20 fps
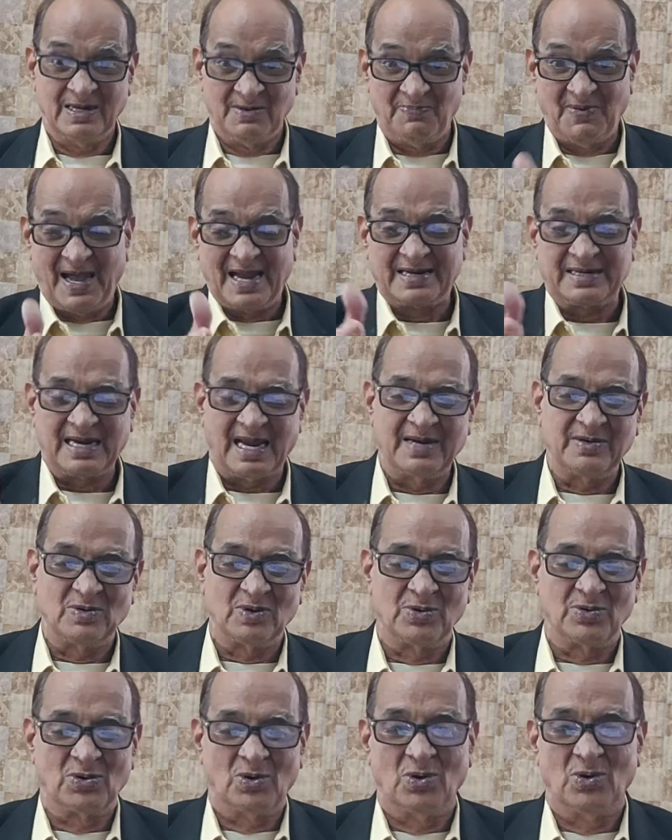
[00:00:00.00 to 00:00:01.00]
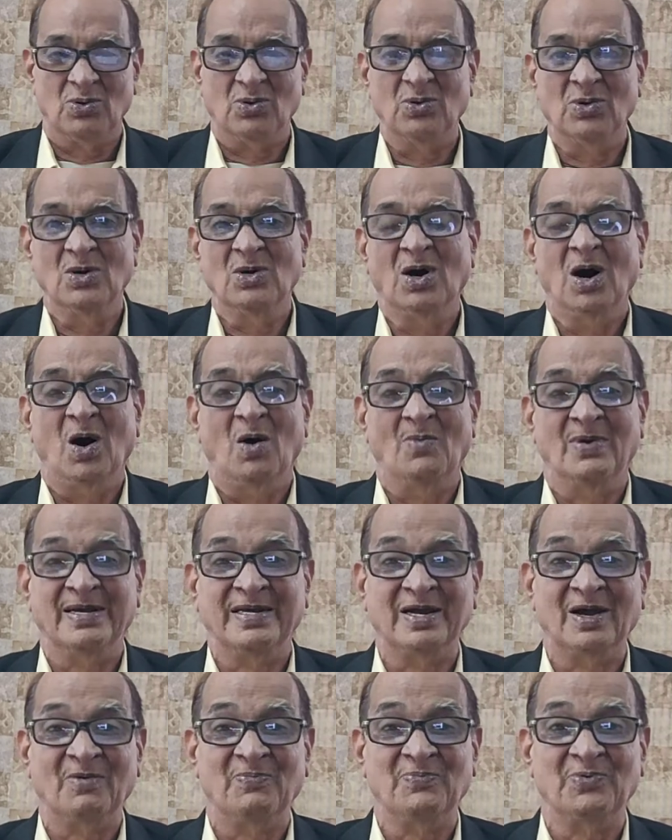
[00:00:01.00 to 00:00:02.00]
In fact, I don't know how
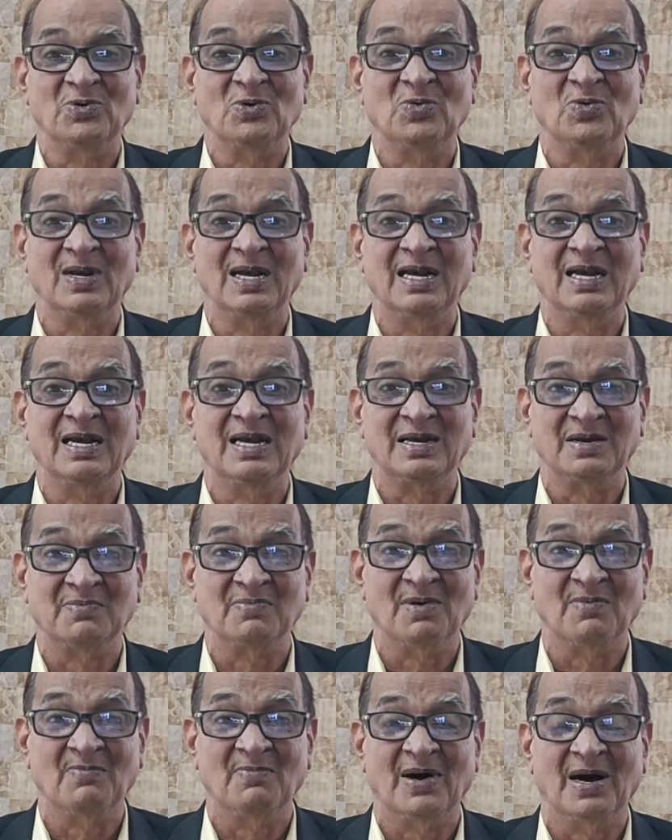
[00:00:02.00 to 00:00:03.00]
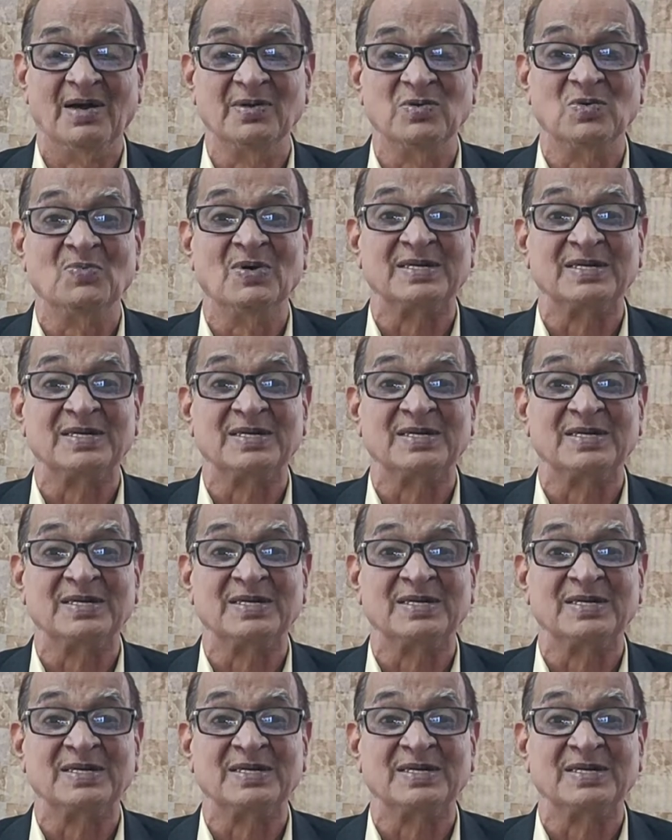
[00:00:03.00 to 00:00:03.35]
many of you will remember,